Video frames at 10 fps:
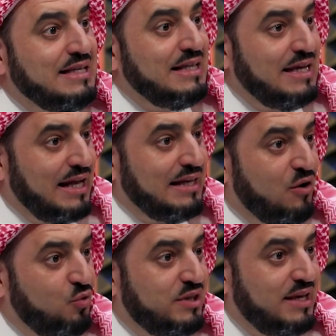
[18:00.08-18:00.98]
between
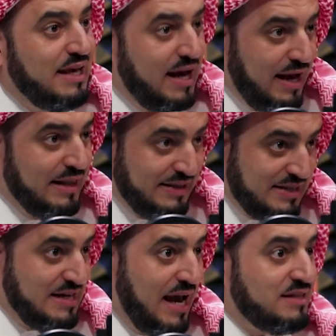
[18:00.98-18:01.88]
Jewish religious
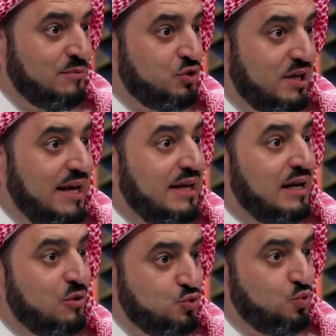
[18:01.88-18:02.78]
and
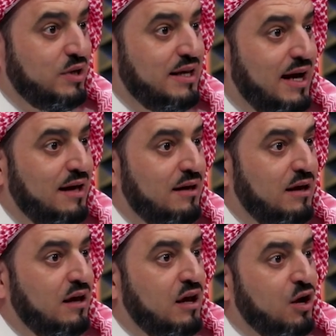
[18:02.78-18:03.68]
fundamentalist
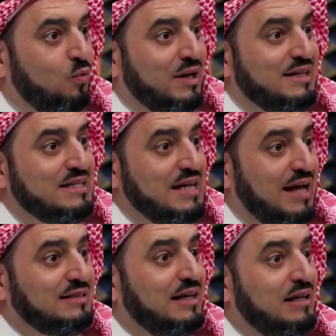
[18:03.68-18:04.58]
movements
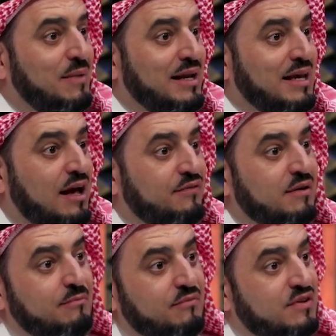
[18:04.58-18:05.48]
and secular
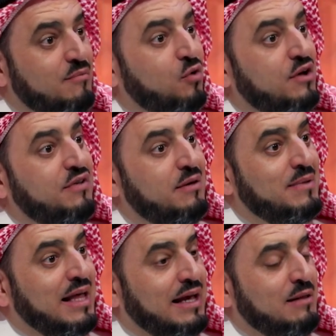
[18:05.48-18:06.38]
movements
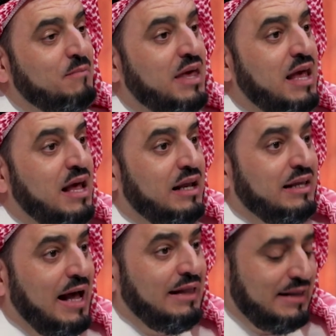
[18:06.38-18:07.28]
regarding their
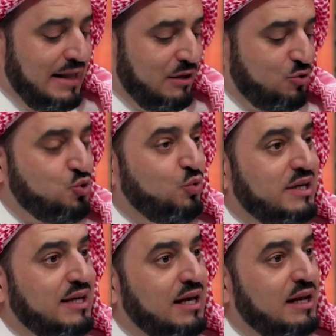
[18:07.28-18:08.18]
stance on knowledge.
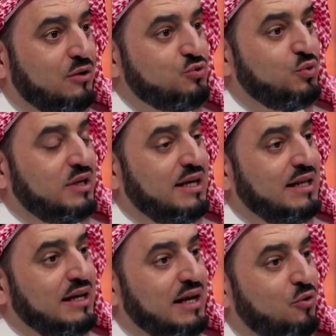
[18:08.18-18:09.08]

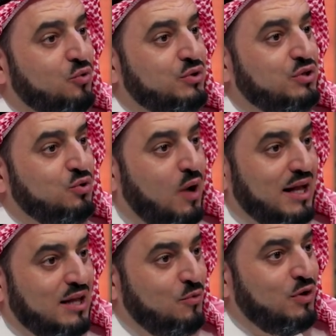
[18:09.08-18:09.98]
Religious
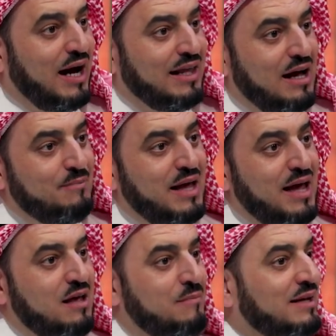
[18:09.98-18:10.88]
Jews forbid
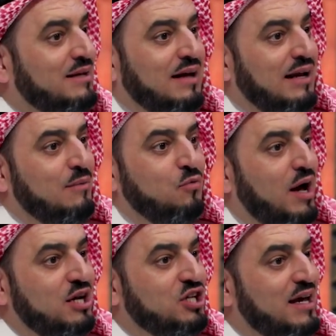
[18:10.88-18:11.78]
their children from
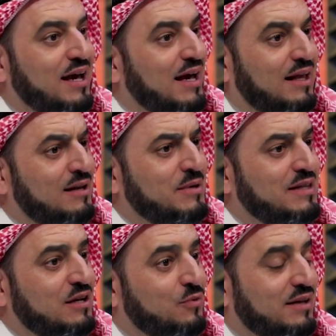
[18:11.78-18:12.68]
learning anything
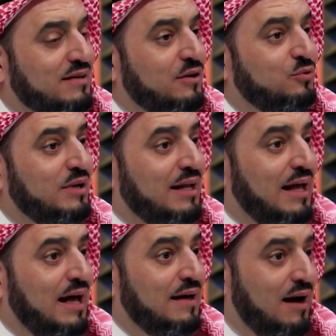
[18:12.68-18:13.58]
other than religious
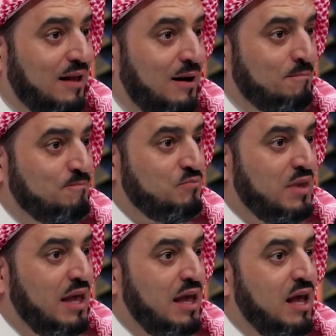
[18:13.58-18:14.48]
studies,
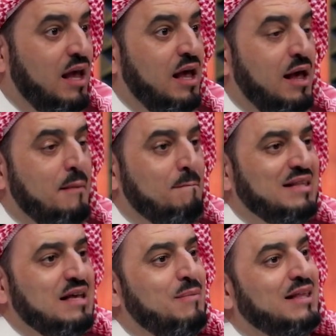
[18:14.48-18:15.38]
believing it to be
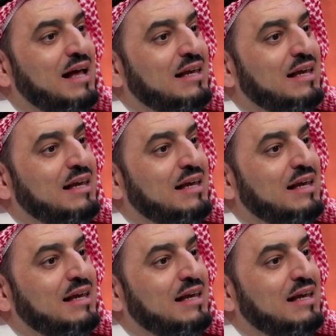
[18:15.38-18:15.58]
forbidden.